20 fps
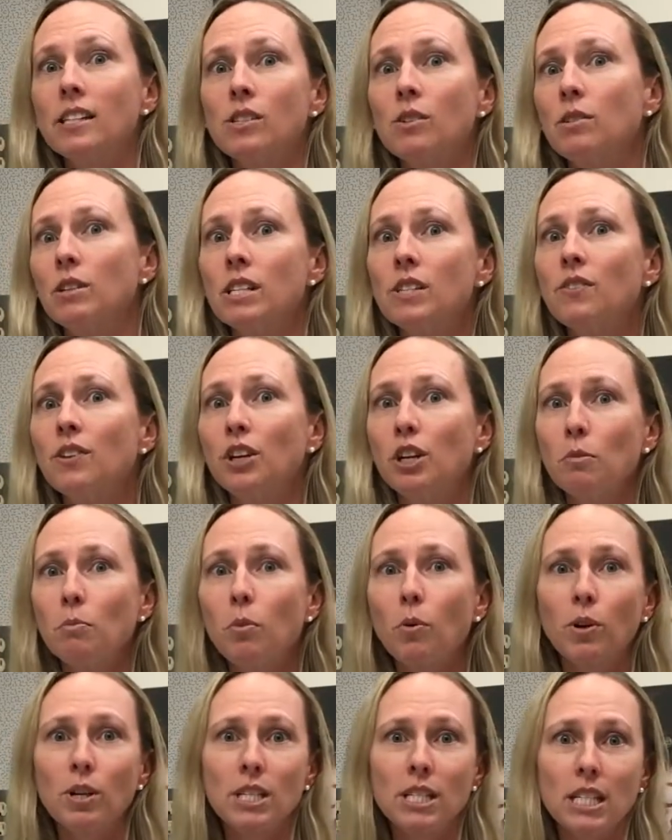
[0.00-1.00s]
So it is very
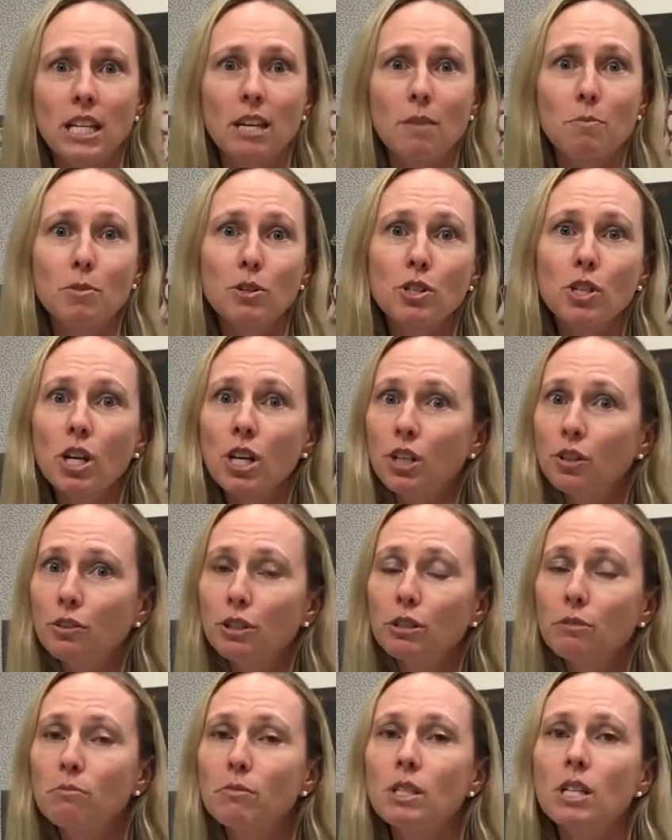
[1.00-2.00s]
important to keep your dog
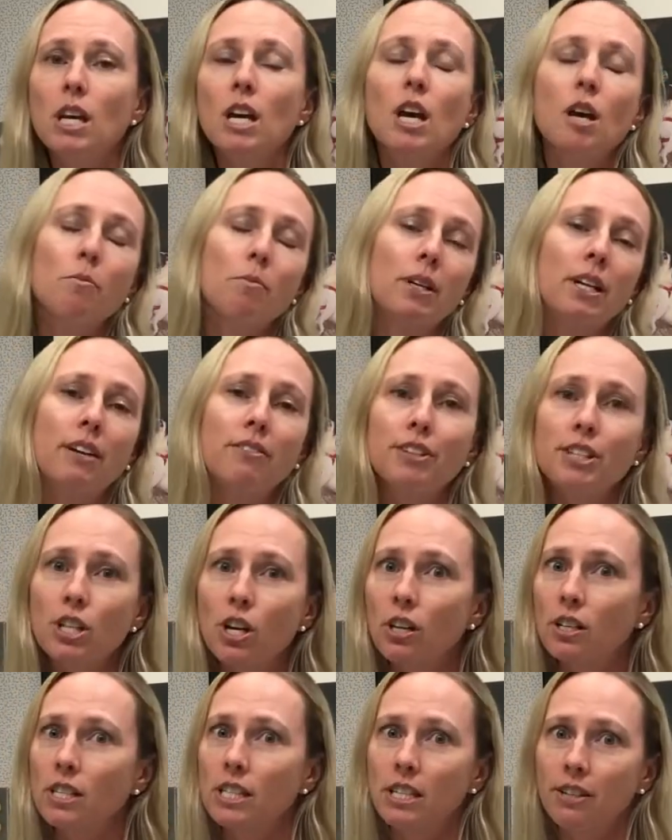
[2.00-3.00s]
groomed, but every
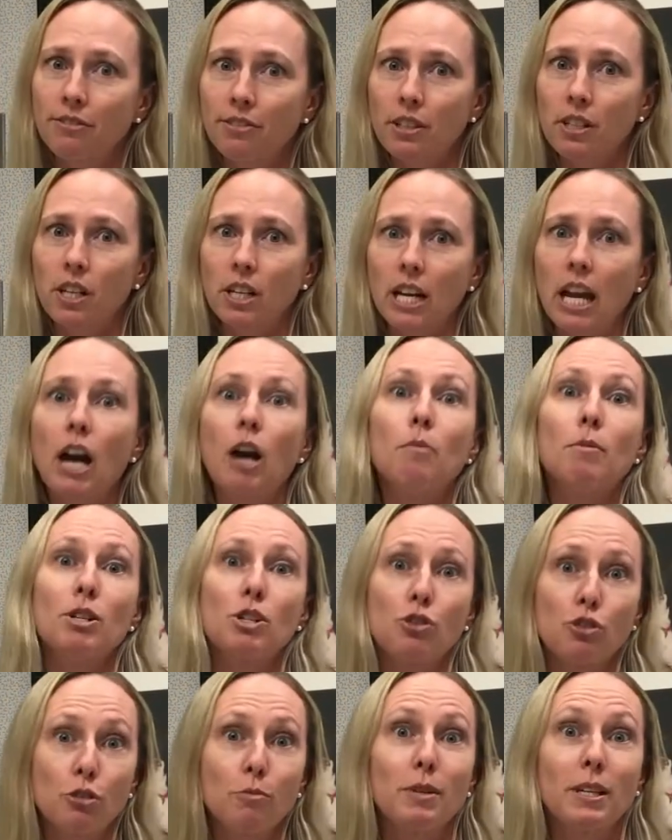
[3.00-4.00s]
dog is different on how much
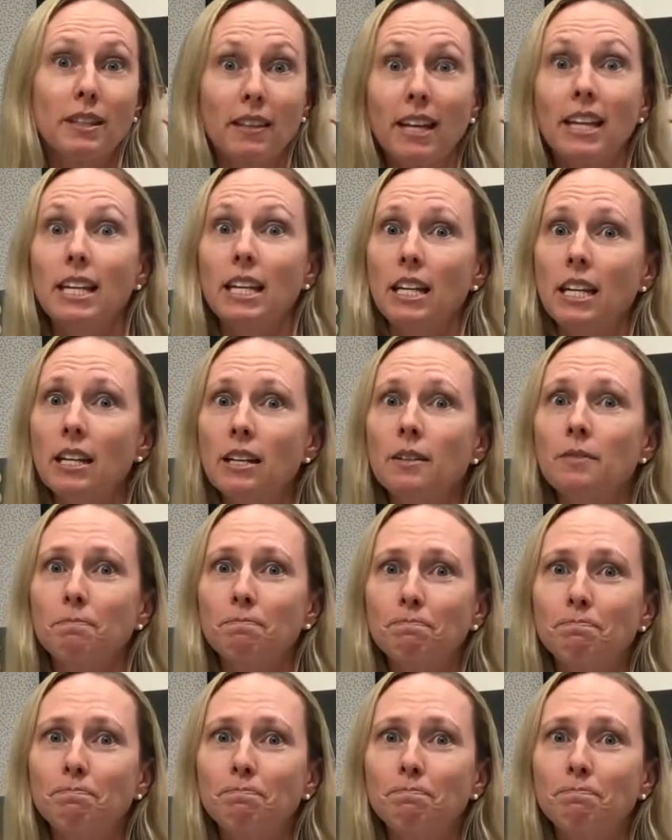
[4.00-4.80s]
grooming they need.